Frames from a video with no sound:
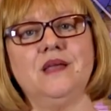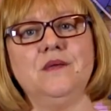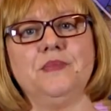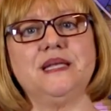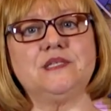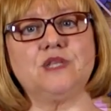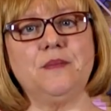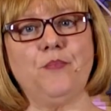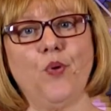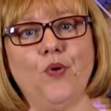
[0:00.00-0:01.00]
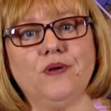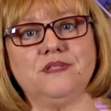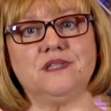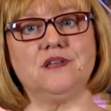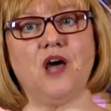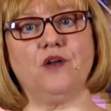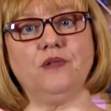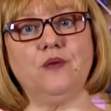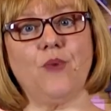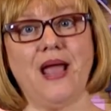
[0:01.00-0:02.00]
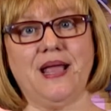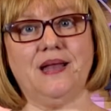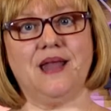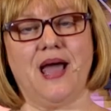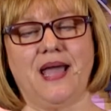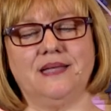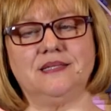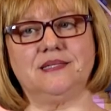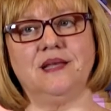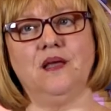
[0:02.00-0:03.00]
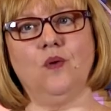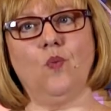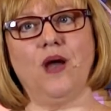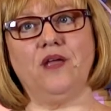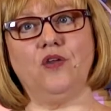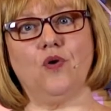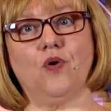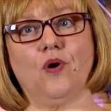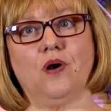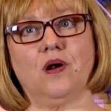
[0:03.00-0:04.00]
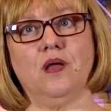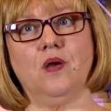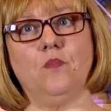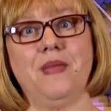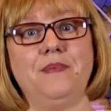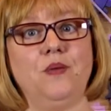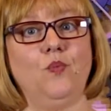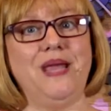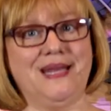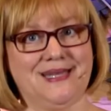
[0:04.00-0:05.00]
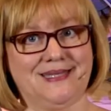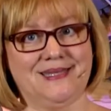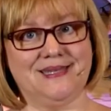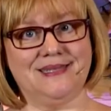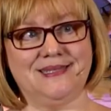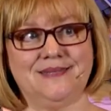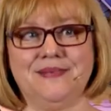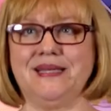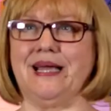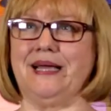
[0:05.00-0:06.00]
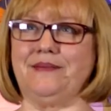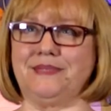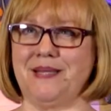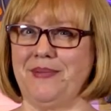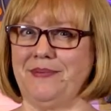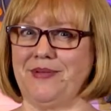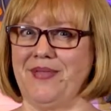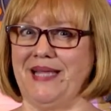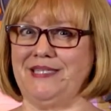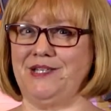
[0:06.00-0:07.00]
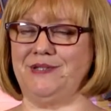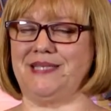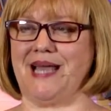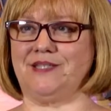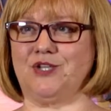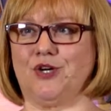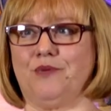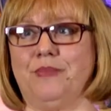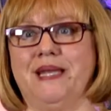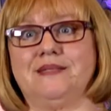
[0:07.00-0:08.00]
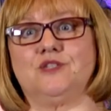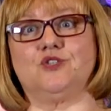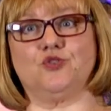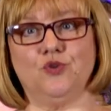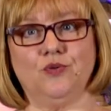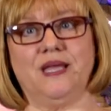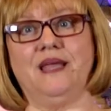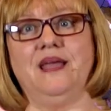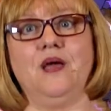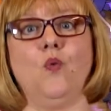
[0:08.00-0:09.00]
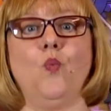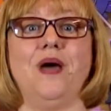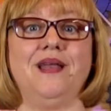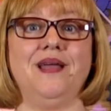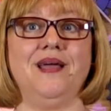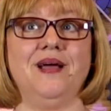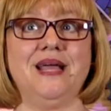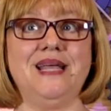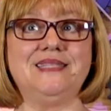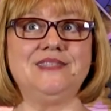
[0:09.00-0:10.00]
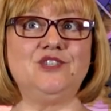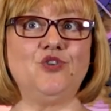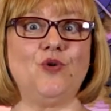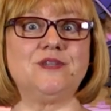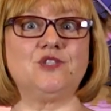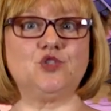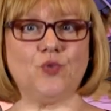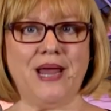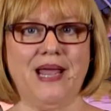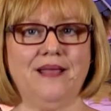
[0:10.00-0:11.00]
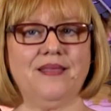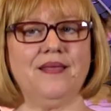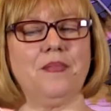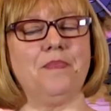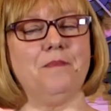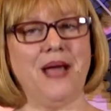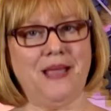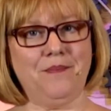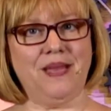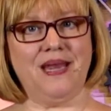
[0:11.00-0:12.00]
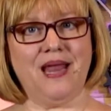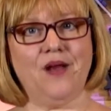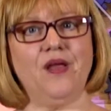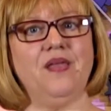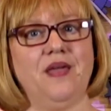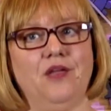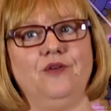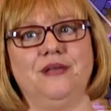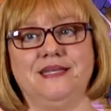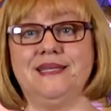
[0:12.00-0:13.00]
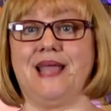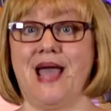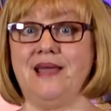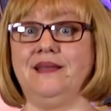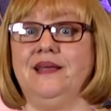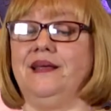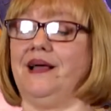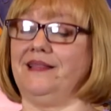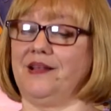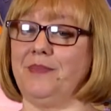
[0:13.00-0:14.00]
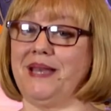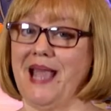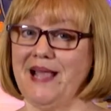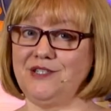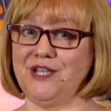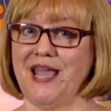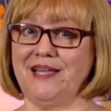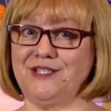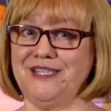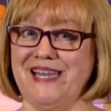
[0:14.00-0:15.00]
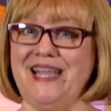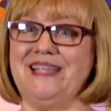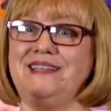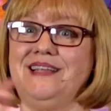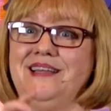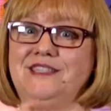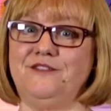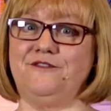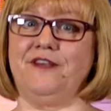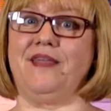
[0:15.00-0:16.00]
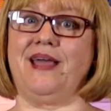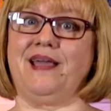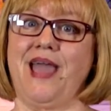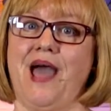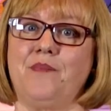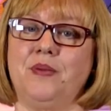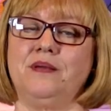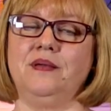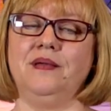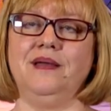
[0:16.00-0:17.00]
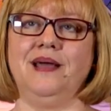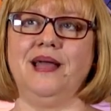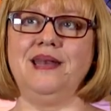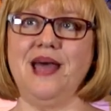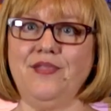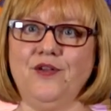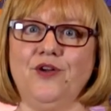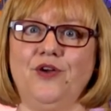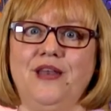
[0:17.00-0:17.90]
But it's important to not only recognize what your maybe weaknesses, some people don't like to use that term, but it's truly what isn't your strength might be an area that you need to get a little bit of education in to fill that gap. Another good